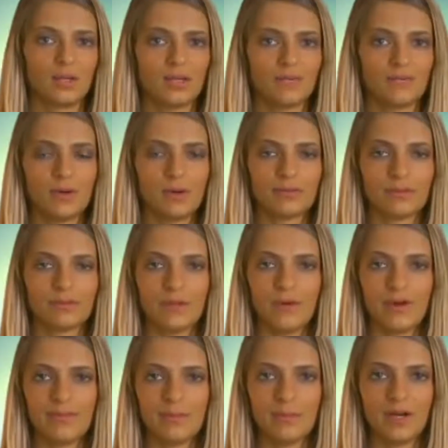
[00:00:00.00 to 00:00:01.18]
I'll give an overview
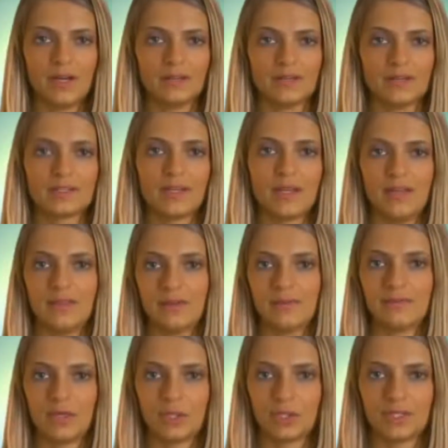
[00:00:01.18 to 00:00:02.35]
of the buttons and their
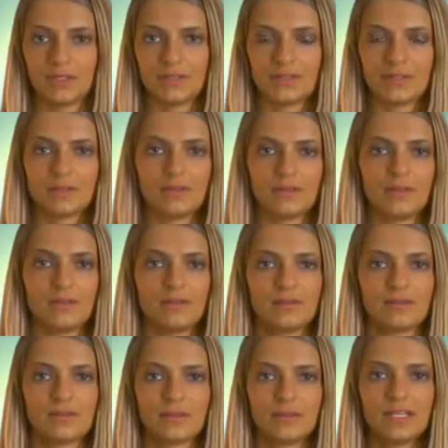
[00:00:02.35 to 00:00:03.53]
functions.
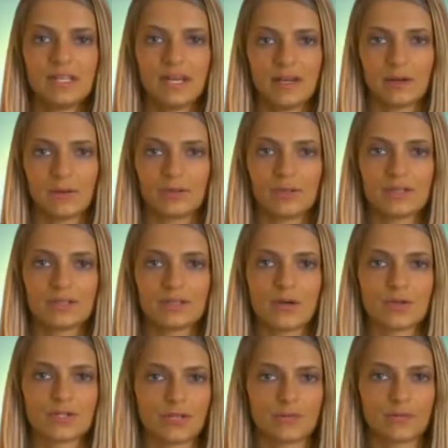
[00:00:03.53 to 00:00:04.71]
Screen categories
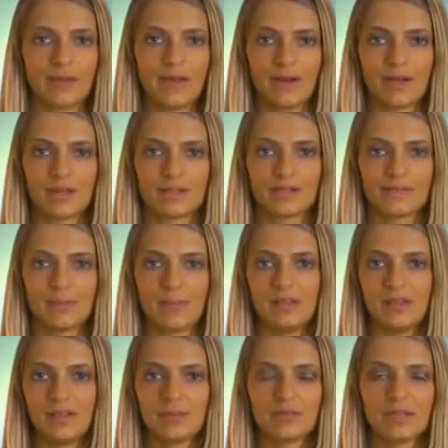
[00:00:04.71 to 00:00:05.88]
are general areas of the
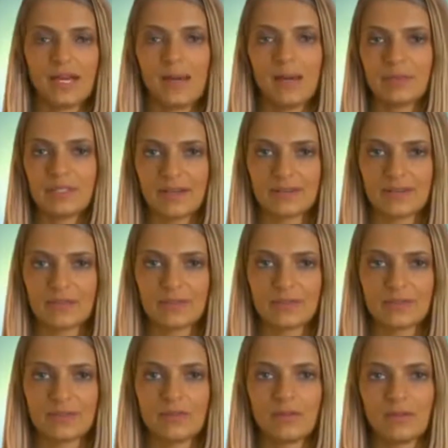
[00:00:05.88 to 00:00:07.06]
menu, like
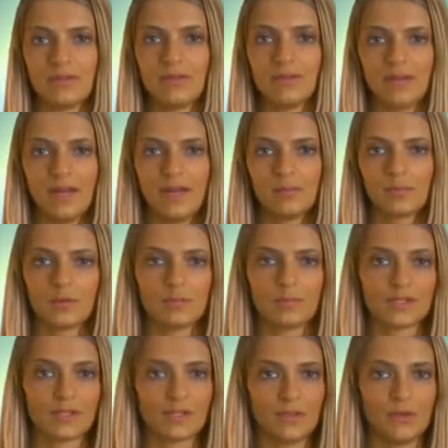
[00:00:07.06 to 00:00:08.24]
appetizers. Item
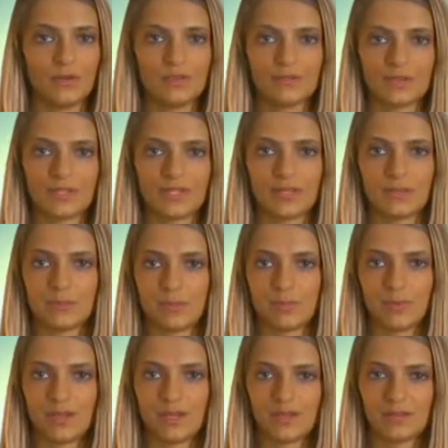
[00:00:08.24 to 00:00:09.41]
groups are used for sales
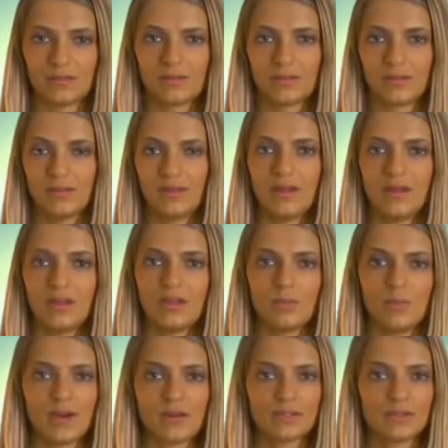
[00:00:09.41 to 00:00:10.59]
reporting. You
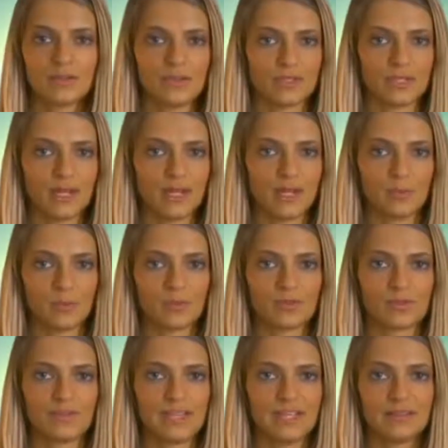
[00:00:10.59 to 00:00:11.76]
may also use an item group
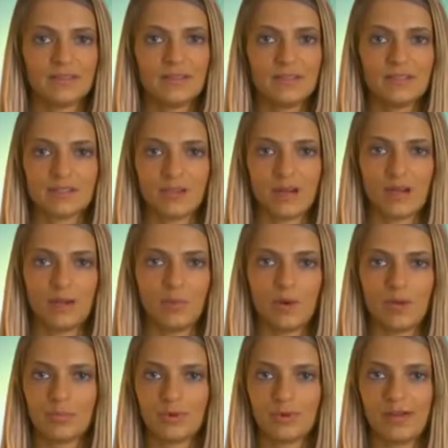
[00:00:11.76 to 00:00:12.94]
to easily assign
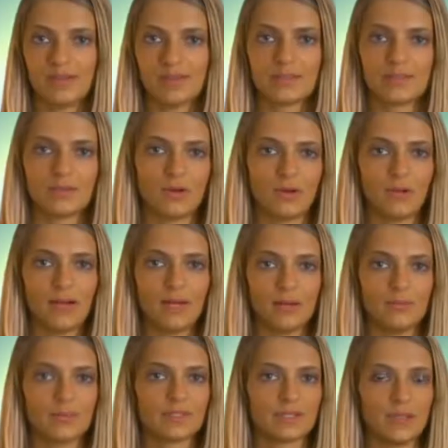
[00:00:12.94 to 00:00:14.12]
one price to all
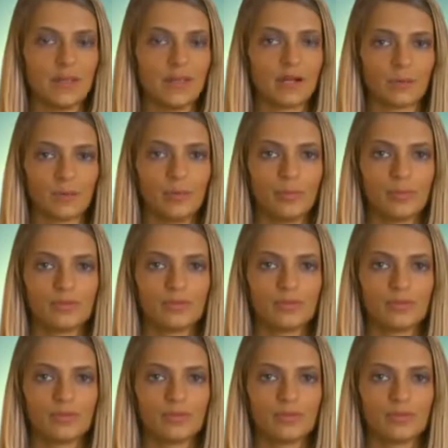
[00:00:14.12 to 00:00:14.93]
items in that group.